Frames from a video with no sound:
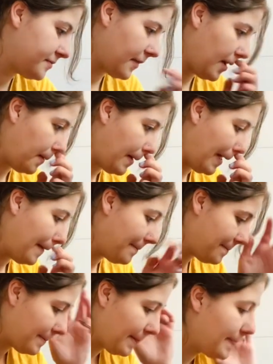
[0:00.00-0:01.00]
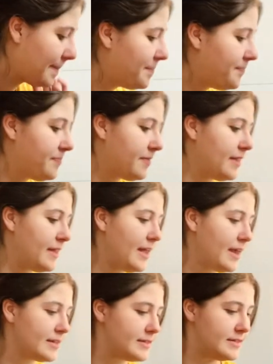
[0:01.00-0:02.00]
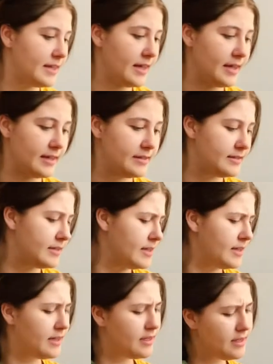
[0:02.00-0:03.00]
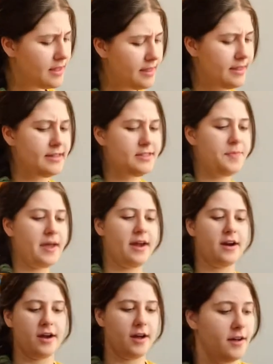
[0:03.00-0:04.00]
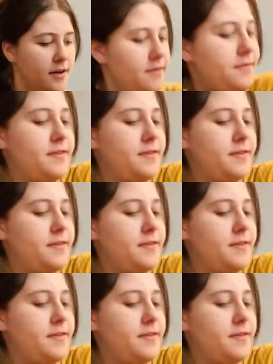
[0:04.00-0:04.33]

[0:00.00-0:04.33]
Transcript: Okay, next is this pair of